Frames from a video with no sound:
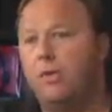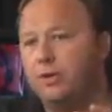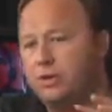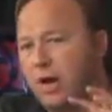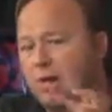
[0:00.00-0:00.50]

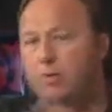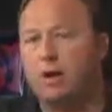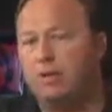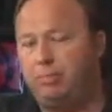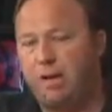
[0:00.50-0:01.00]
the stock
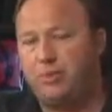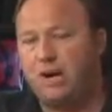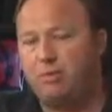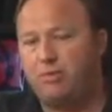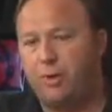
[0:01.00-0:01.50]
market
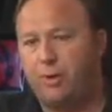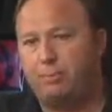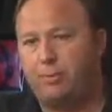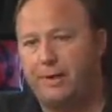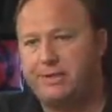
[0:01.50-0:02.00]
plunging over
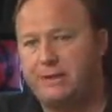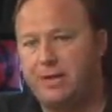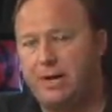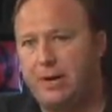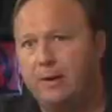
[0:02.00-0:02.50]
300 points
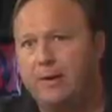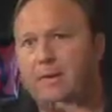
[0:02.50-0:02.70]
today,